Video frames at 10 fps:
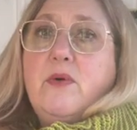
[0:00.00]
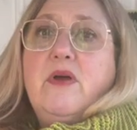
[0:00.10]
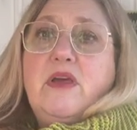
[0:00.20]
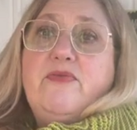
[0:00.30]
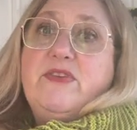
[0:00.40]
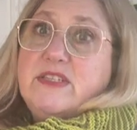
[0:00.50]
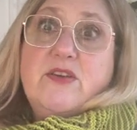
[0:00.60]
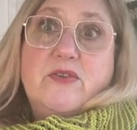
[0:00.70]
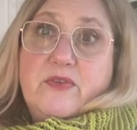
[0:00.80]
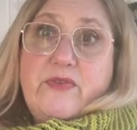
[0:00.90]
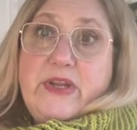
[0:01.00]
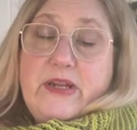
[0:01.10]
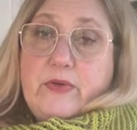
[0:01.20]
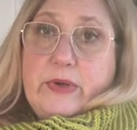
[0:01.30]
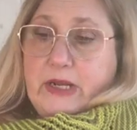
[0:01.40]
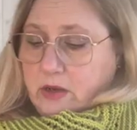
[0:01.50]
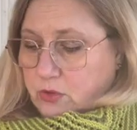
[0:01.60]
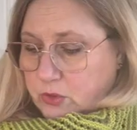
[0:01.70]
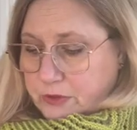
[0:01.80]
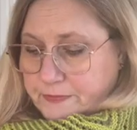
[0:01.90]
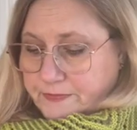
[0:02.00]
if it's not really cold.